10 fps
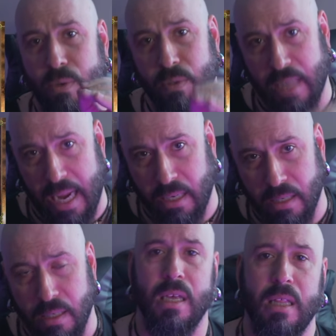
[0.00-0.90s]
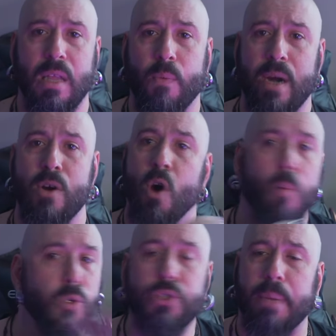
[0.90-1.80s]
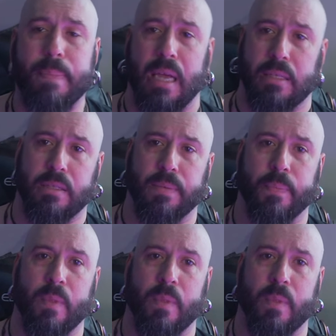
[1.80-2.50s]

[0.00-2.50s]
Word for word: contained. There were no booster packs.